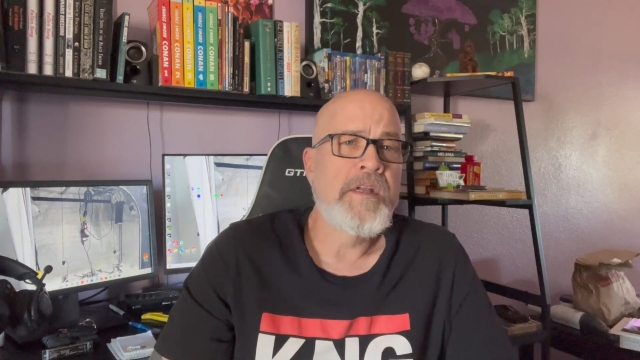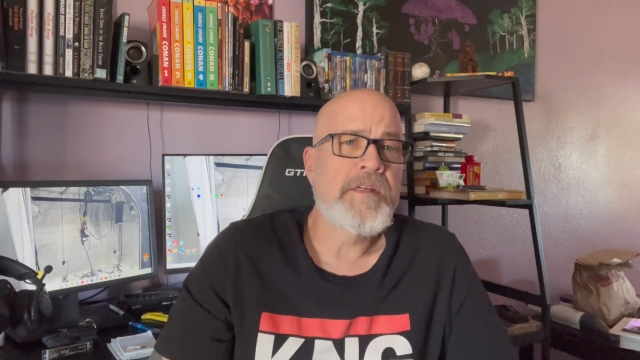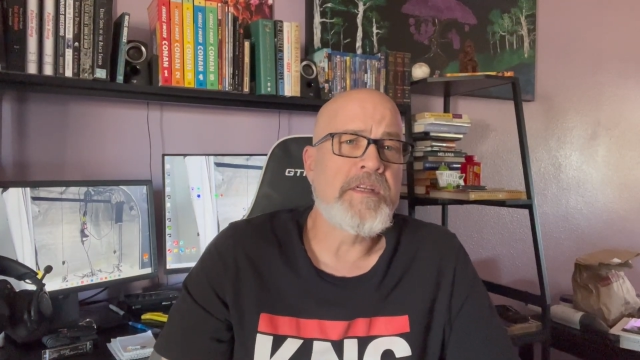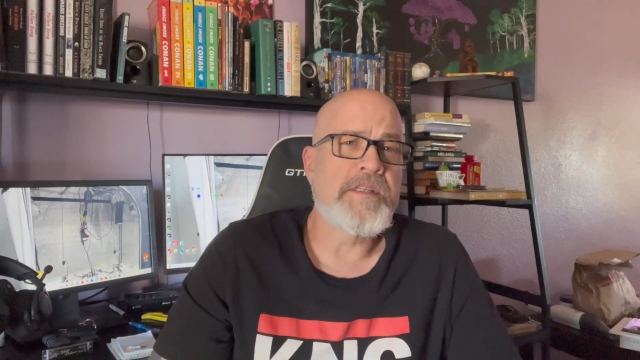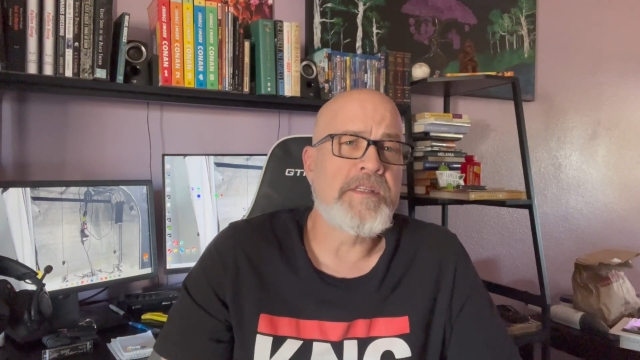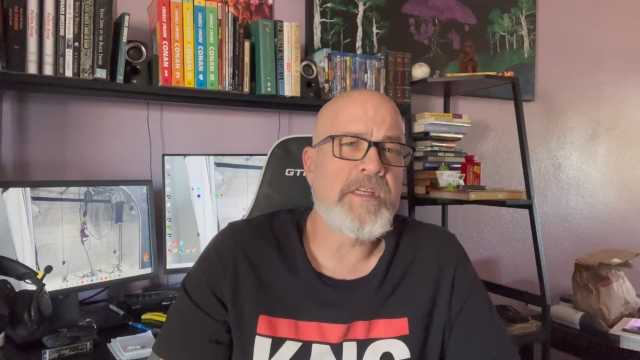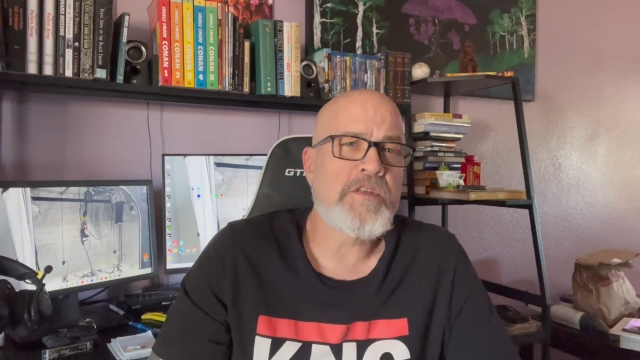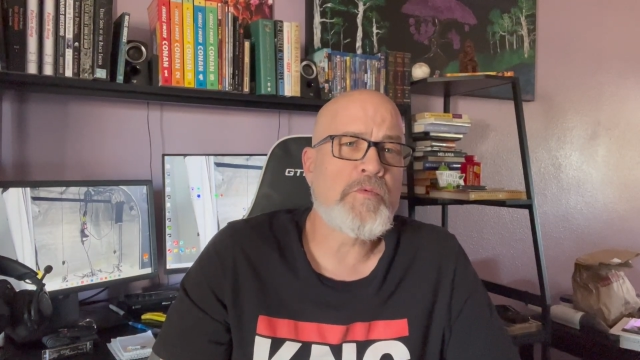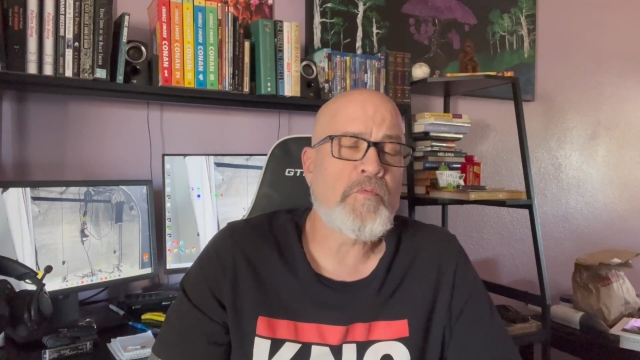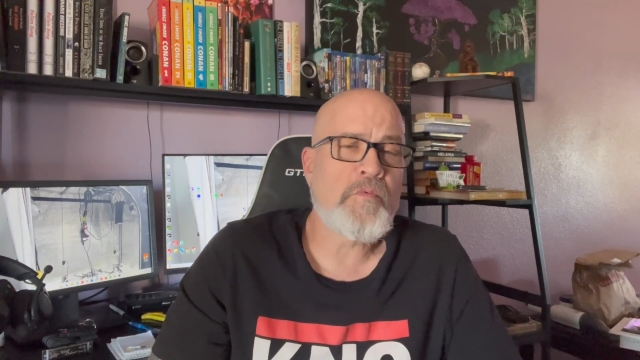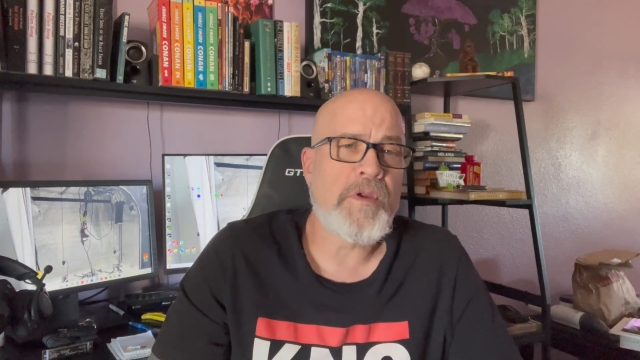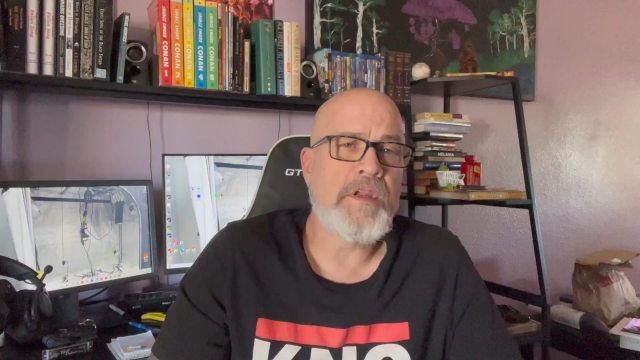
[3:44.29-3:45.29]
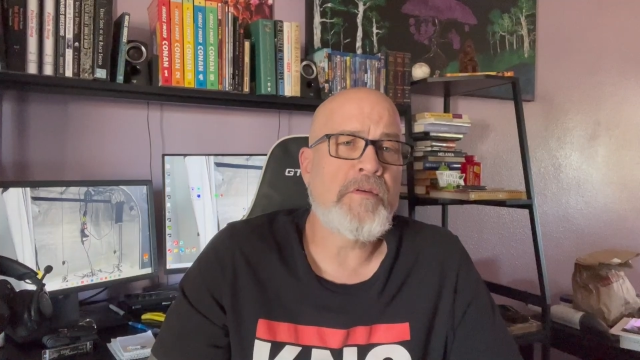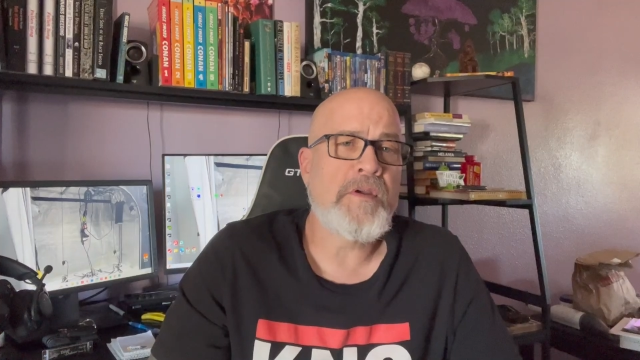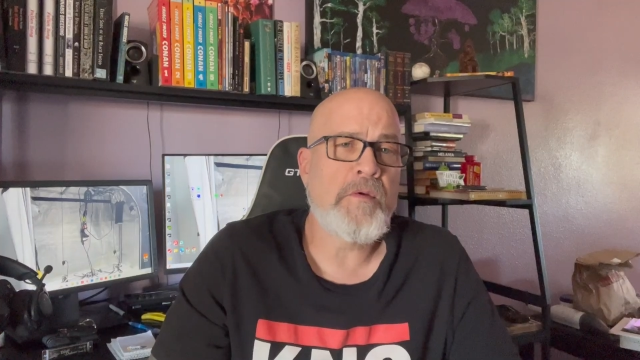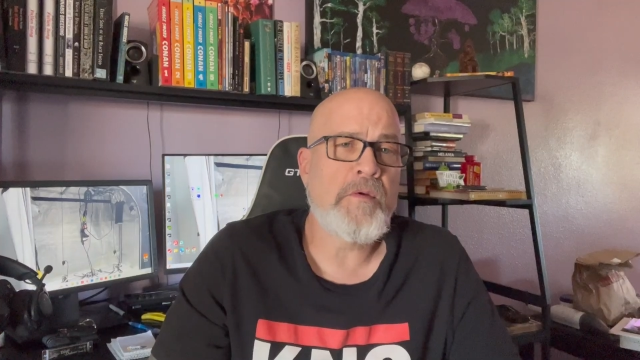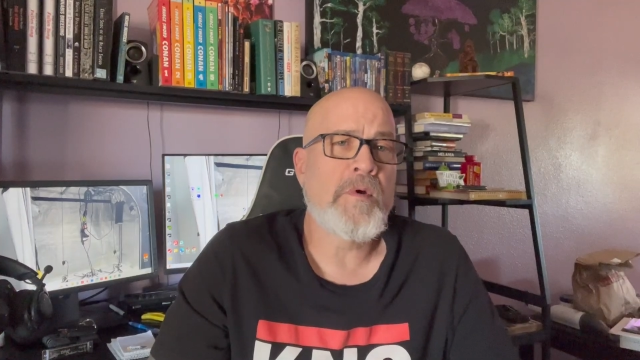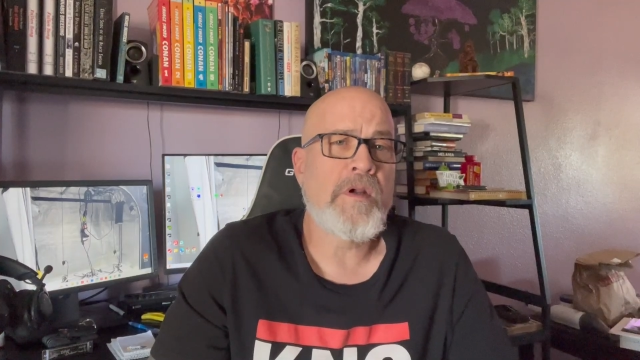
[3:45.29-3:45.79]
does this
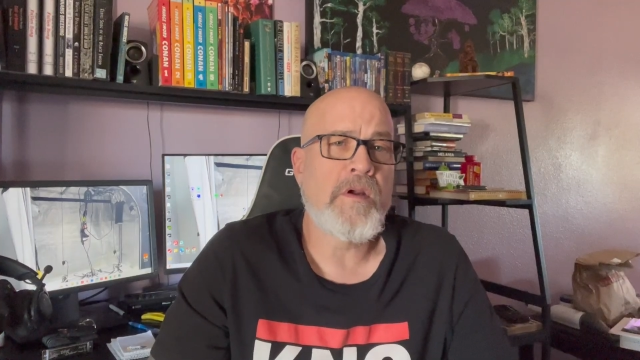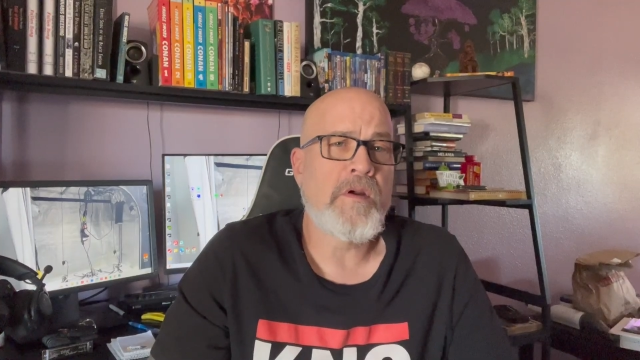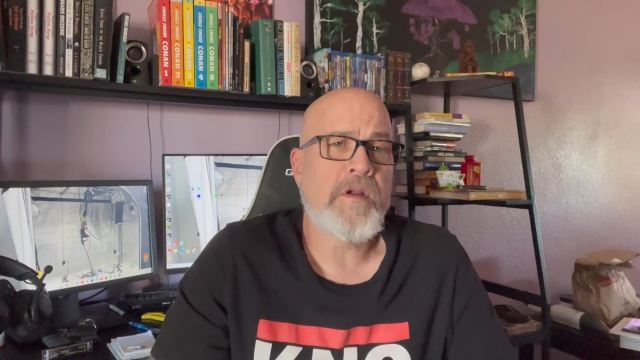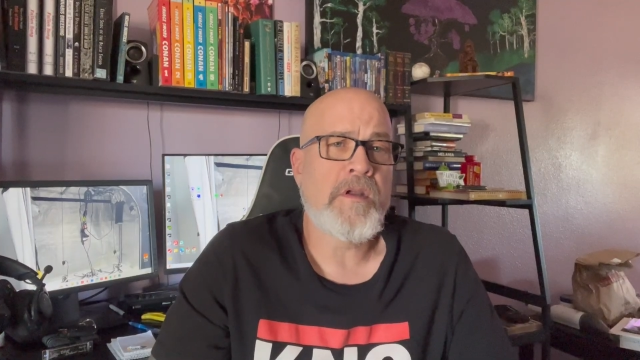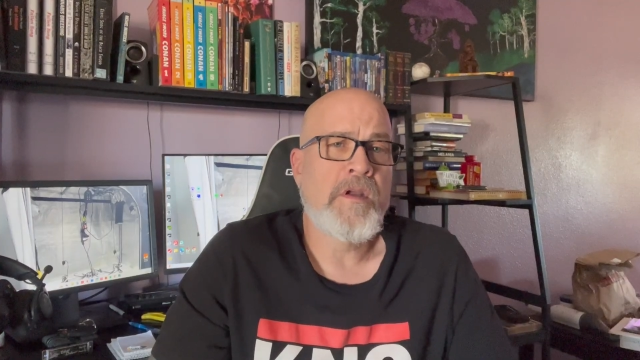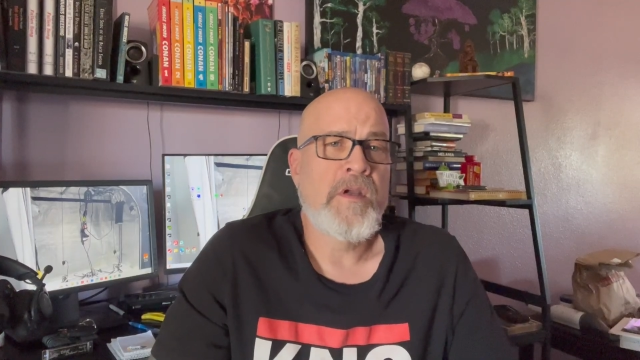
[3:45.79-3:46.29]
really work?